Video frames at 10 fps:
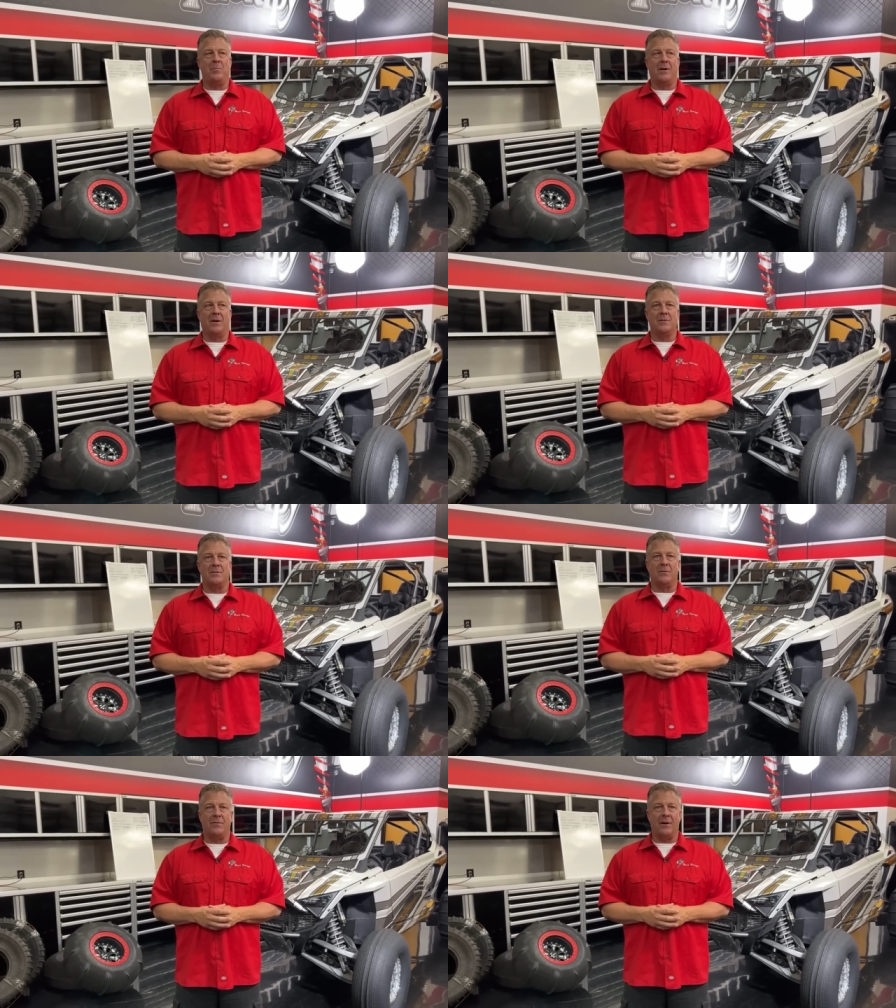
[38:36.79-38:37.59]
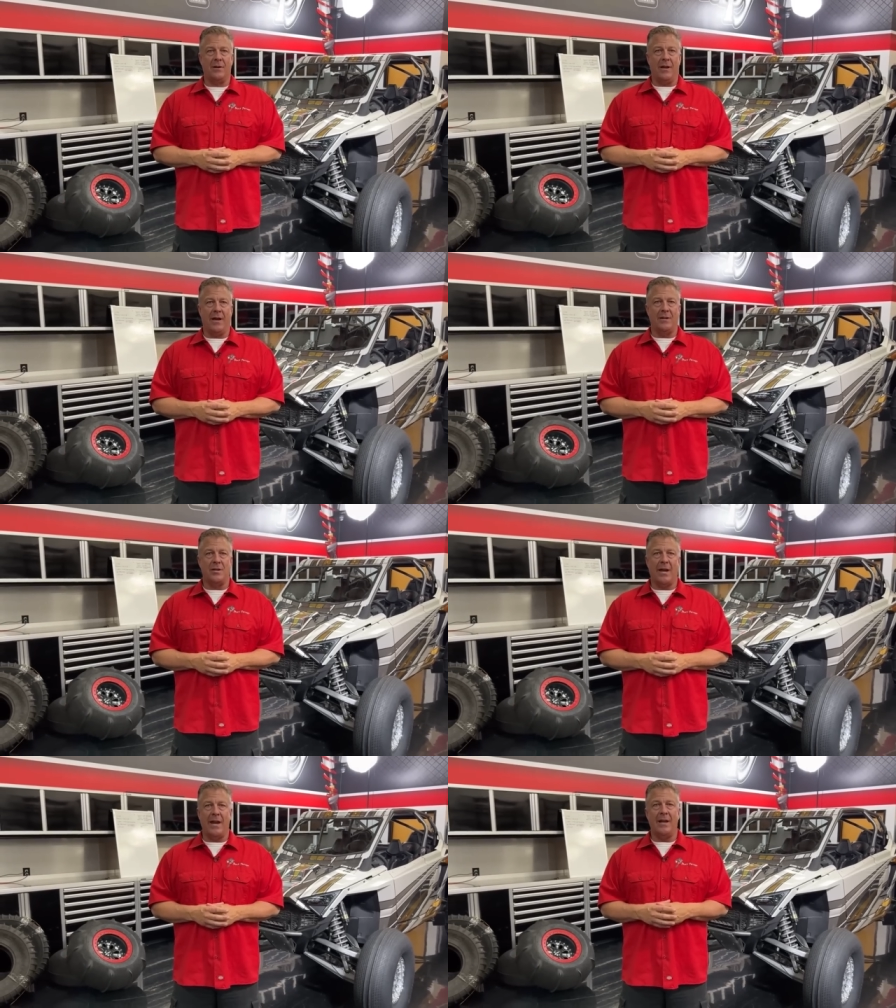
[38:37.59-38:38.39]
because you're fairly
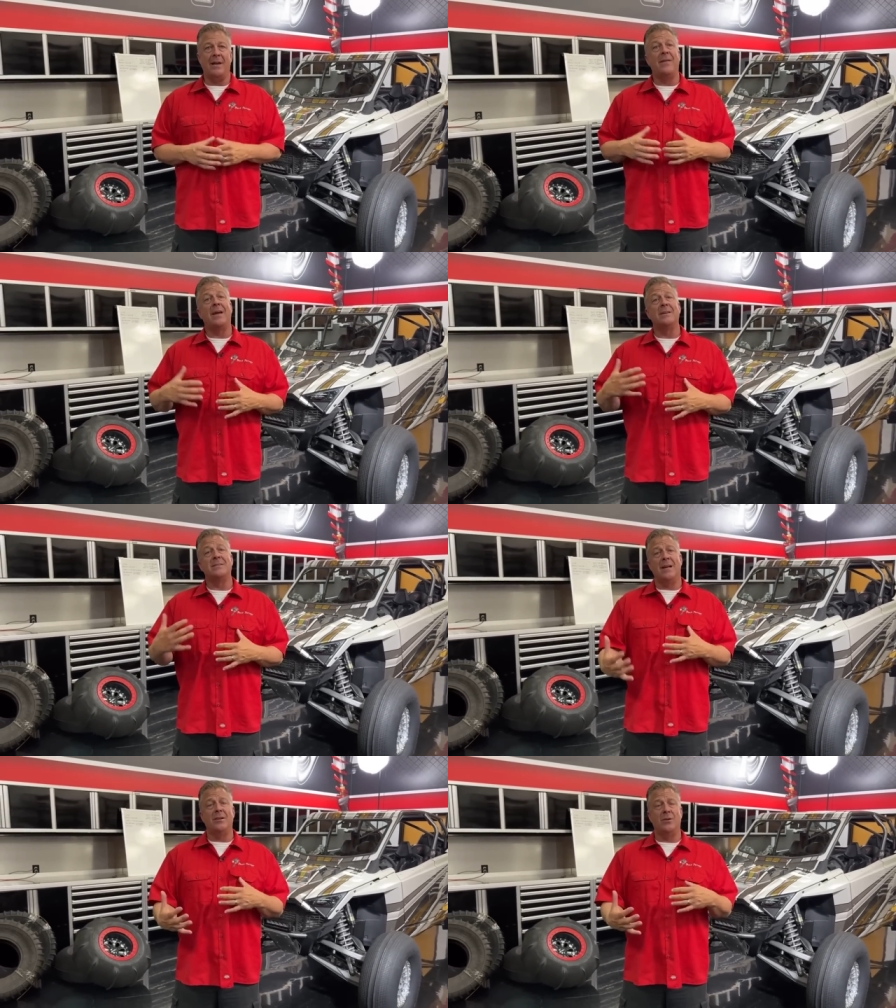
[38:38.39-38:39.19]
educated and they can tell